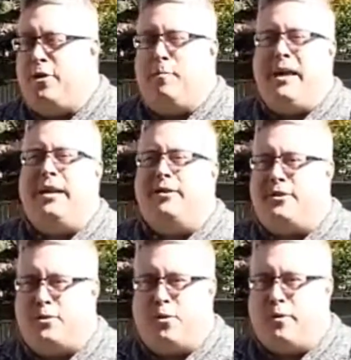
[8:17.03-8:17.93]
your
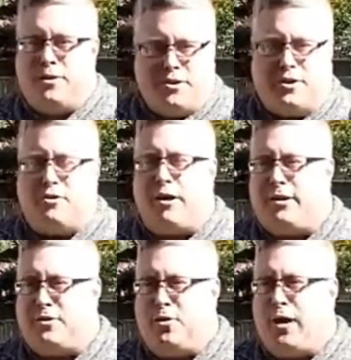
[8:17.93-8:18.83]
beacon score, which is your
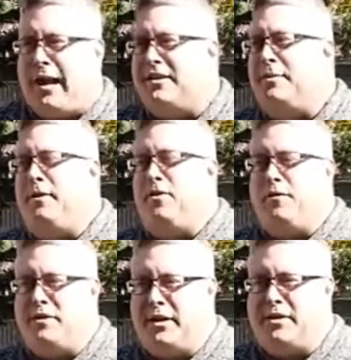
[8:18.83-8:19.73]
credit score, has to be
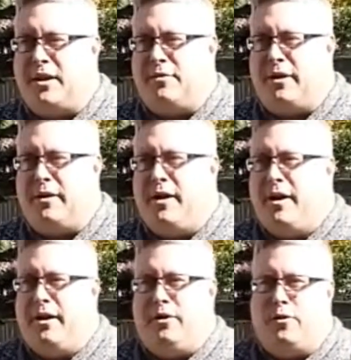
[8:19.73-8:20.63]
over 600.
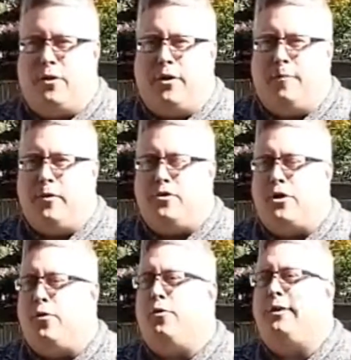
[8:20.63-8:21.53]
Your
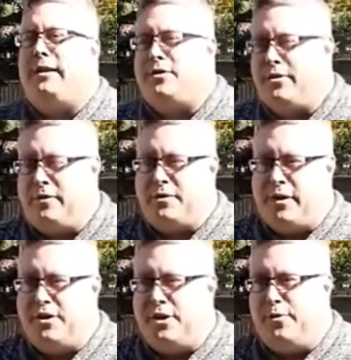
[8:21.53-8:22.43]
total debt
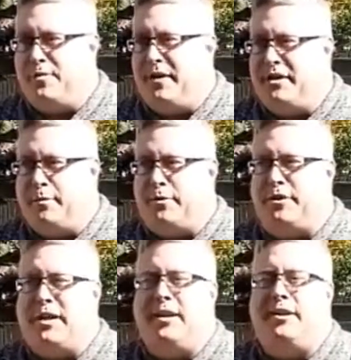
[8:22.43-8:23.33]
service ratio, which means the
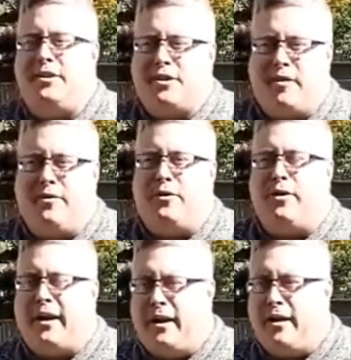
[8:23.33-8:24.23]
percentage of
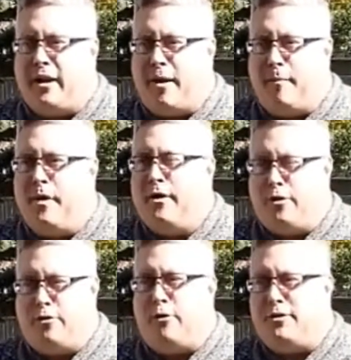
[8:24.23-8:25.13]
your income,
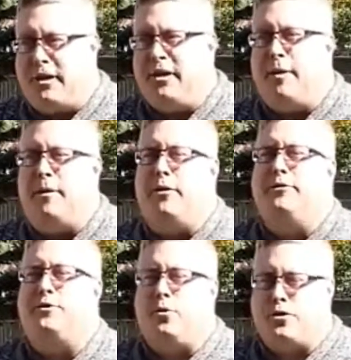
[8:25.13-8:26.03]
your gross income that
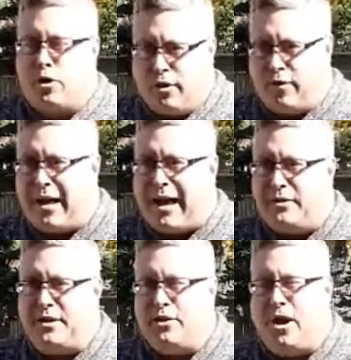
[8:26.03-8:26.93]
goes towards all of your
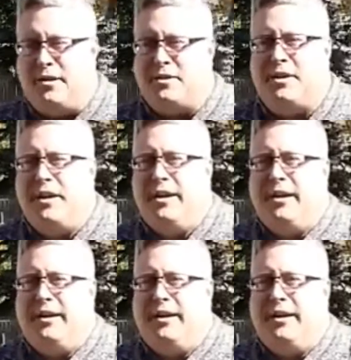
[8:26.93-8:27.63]
housing costs,